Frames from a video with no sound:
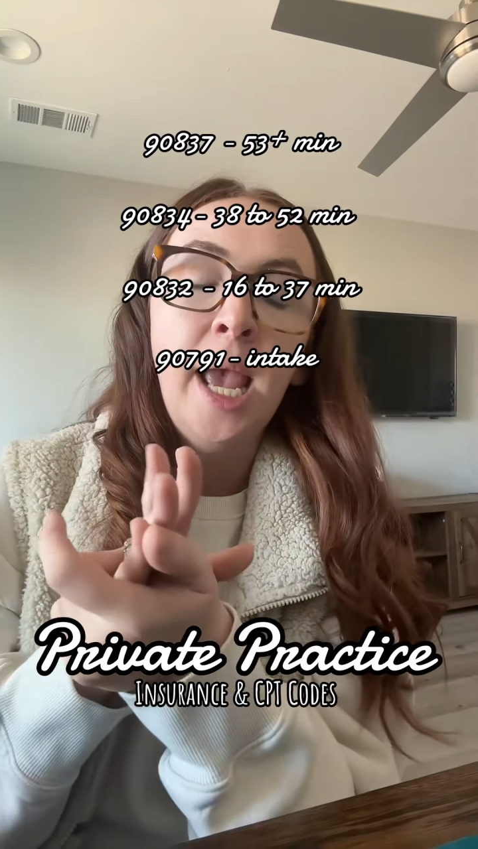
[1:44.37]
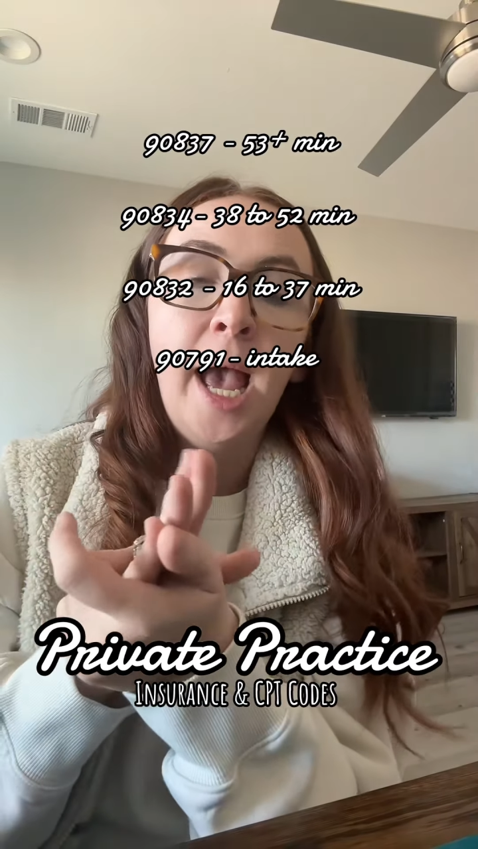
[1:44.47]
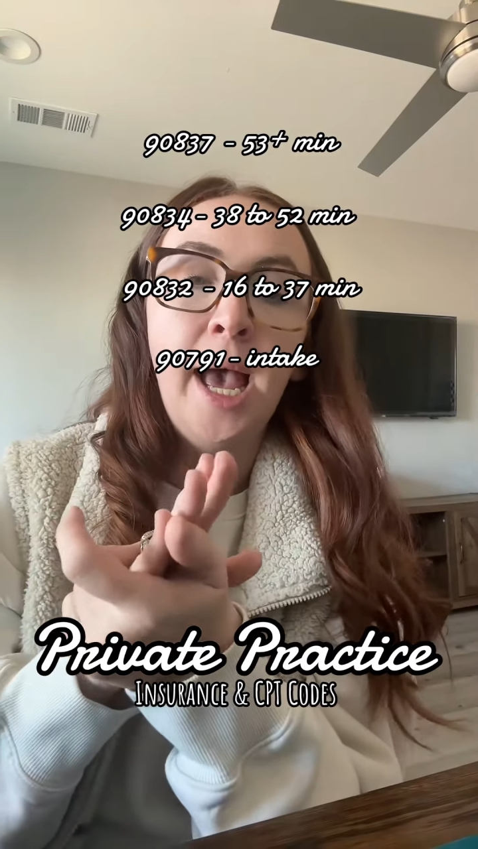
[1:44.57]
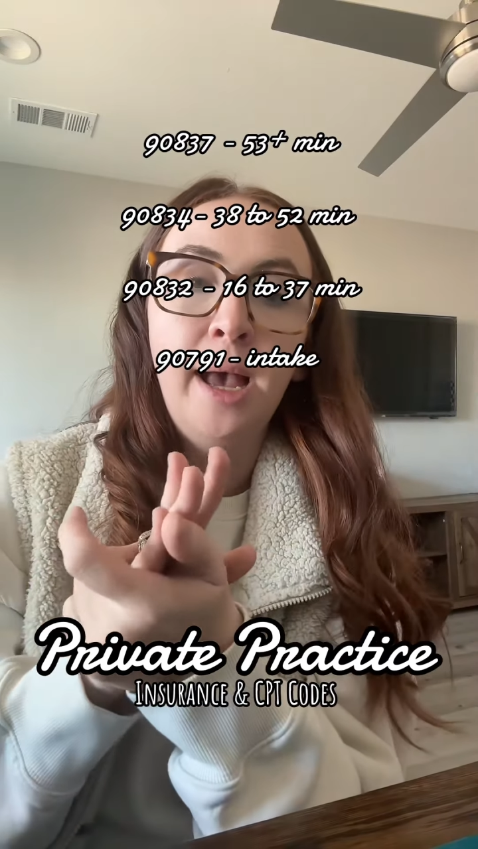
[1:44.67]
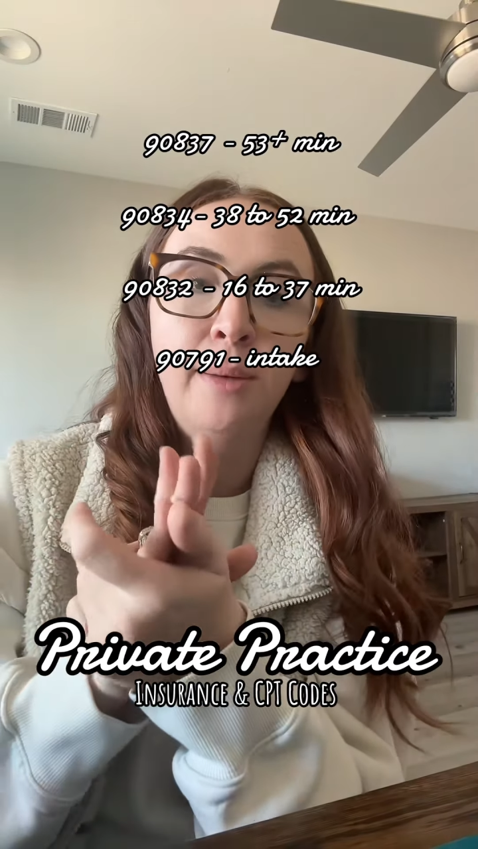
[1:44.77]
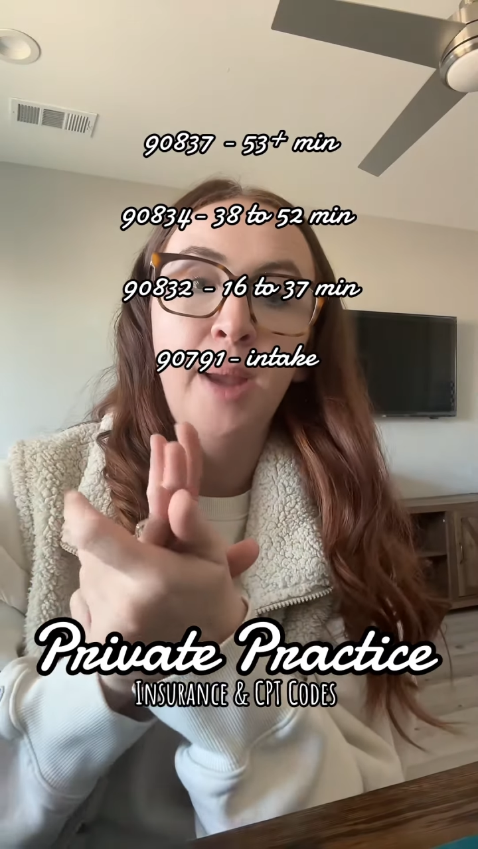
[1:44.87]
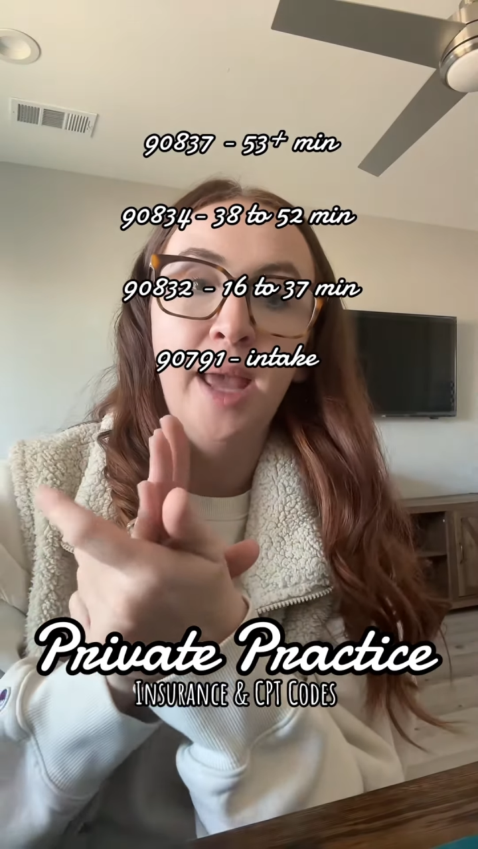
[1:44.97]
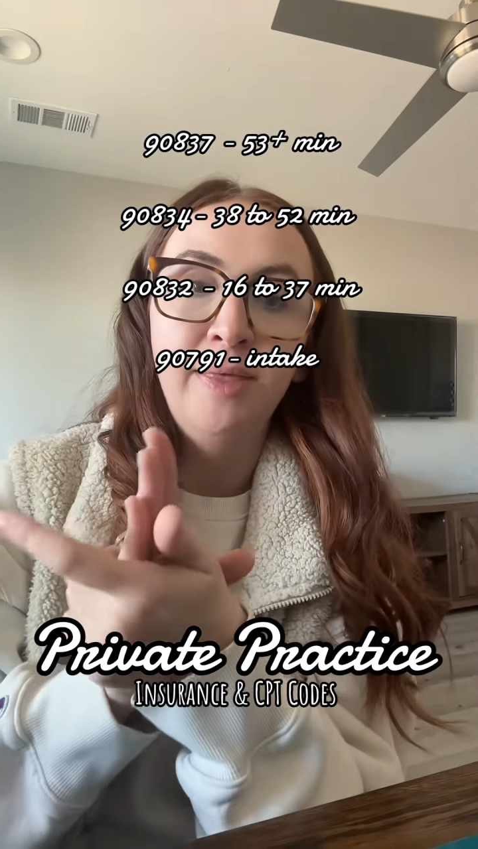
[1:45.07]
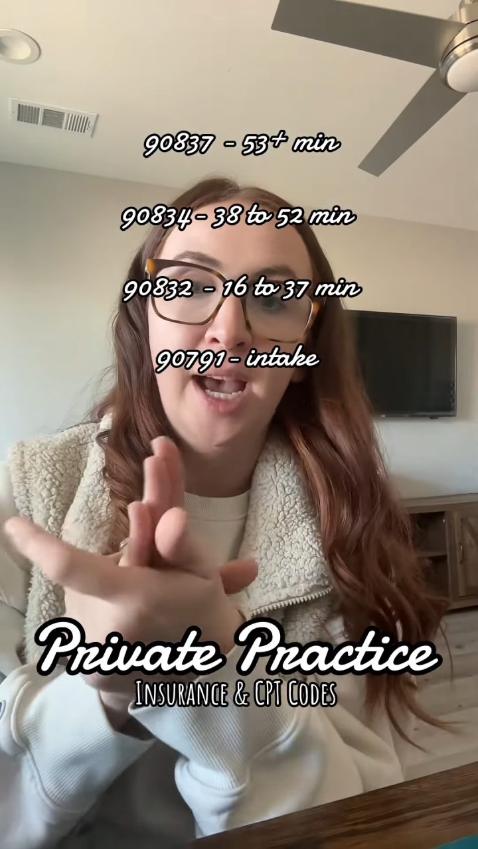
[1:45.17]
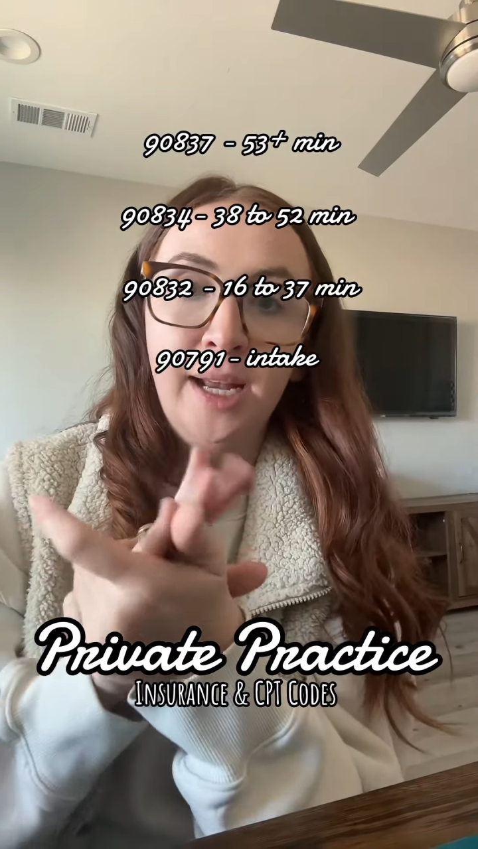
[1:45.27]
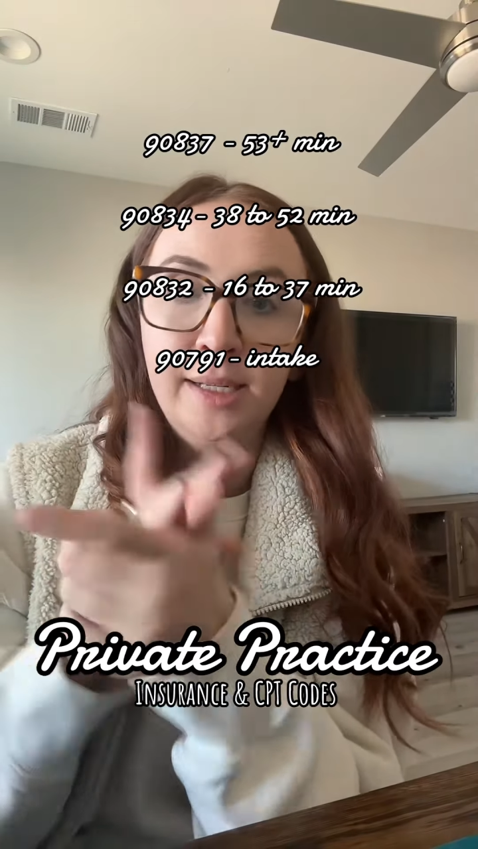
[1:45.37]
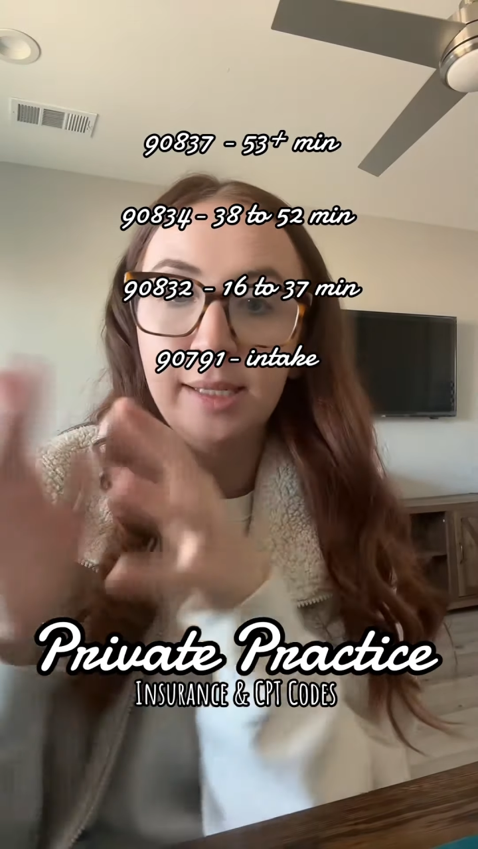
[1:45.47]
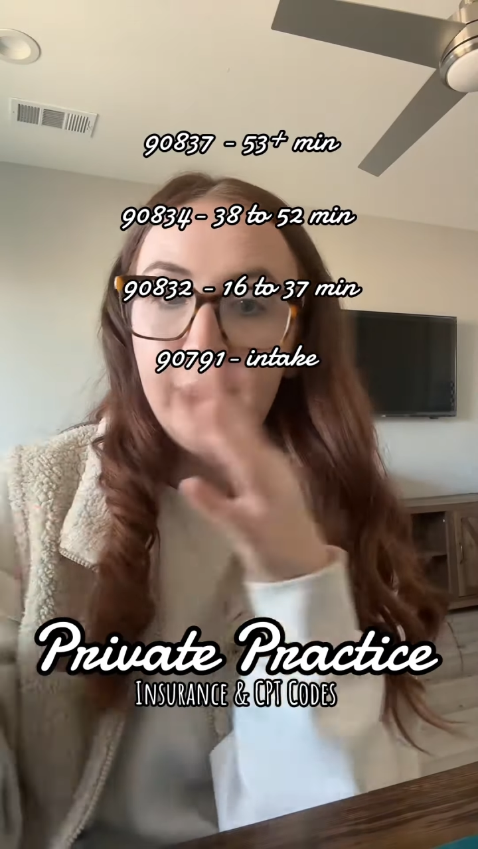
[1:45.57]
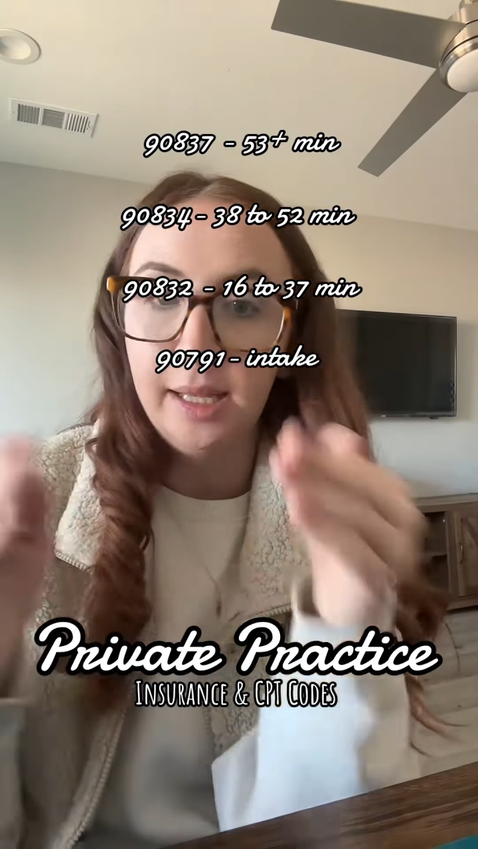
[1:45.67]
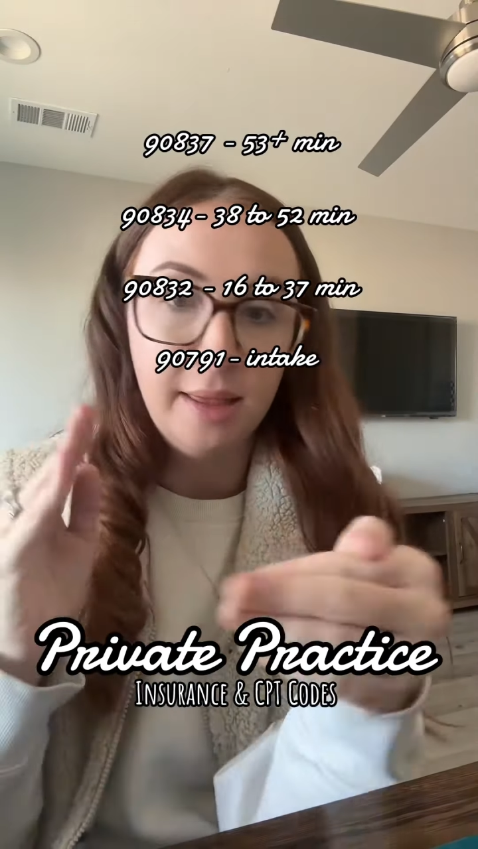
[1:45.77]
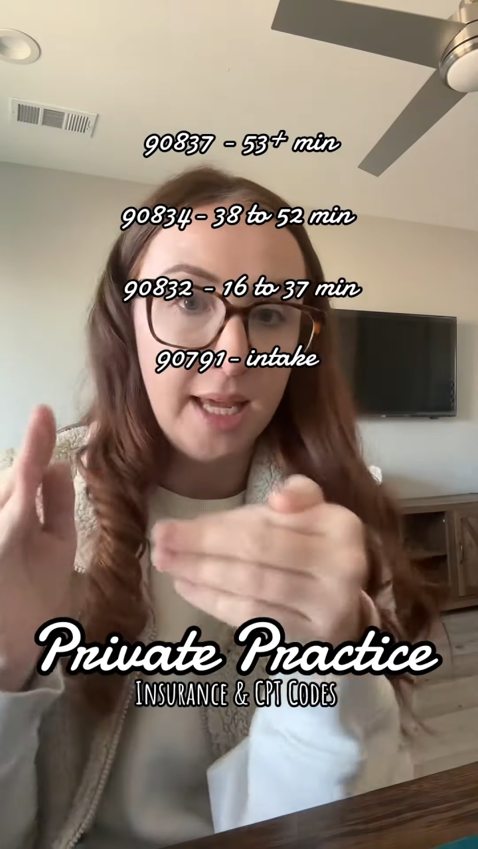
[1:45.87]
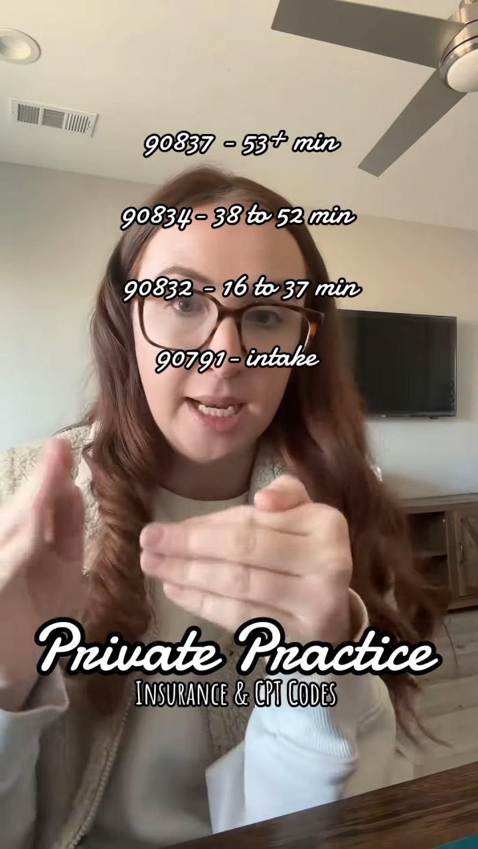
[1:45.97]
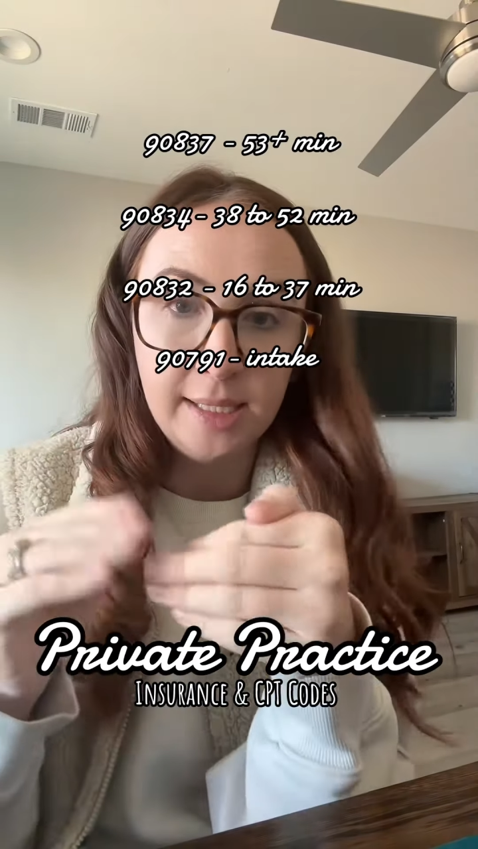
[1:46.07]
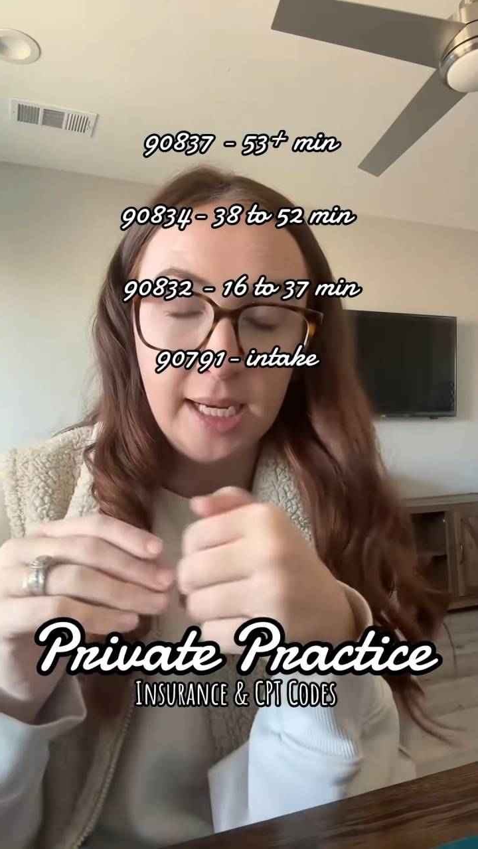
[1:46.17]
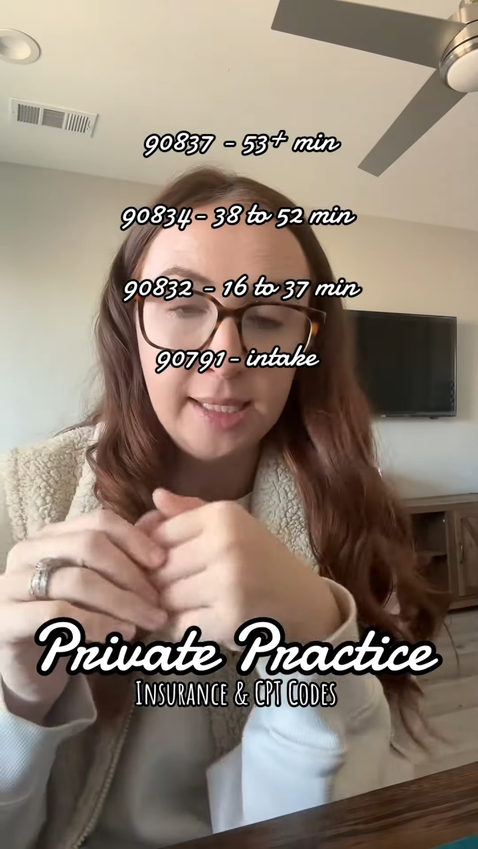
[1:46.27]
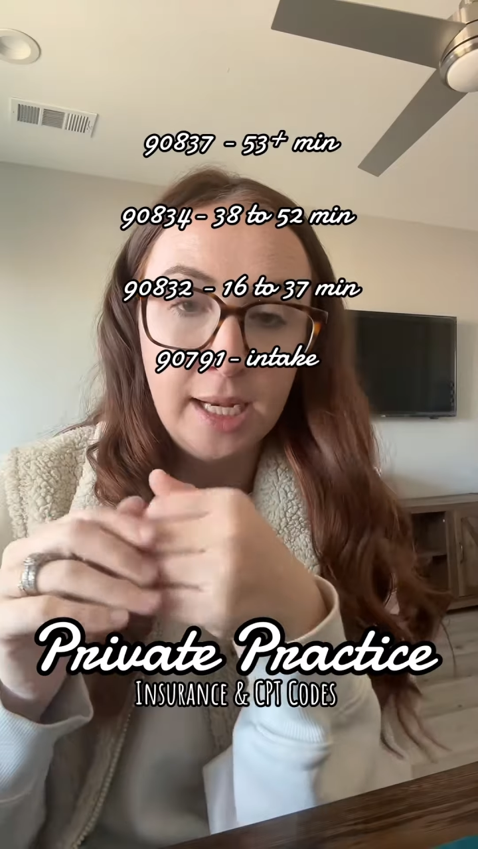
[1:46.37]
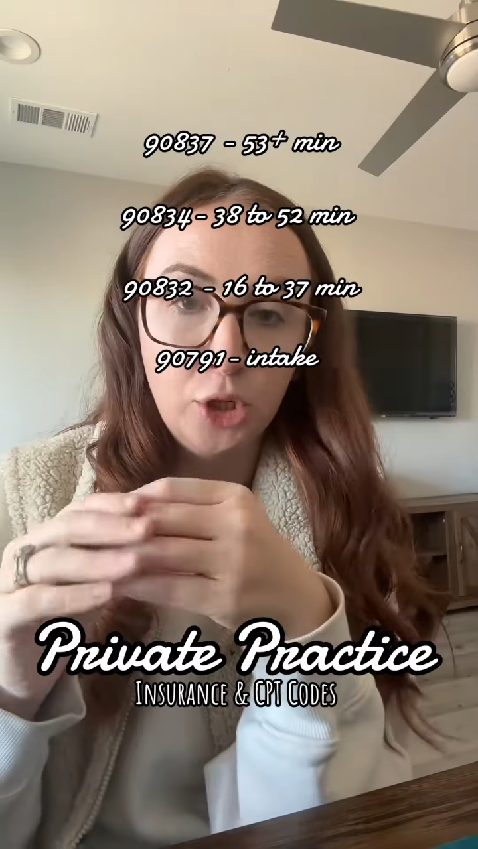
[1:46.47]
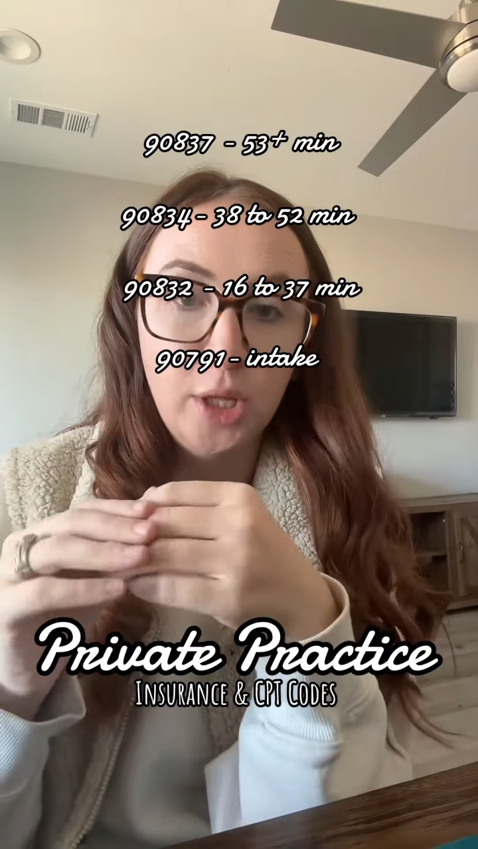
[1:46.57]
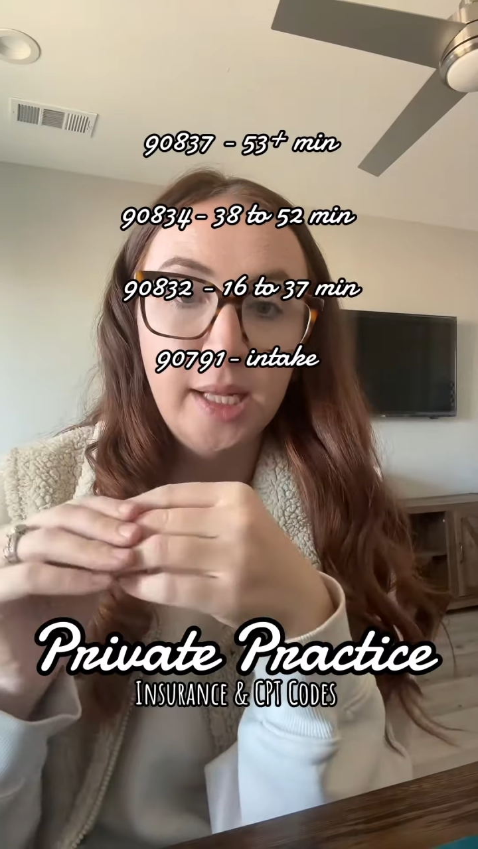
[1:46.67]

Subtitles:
And that is like the intake session,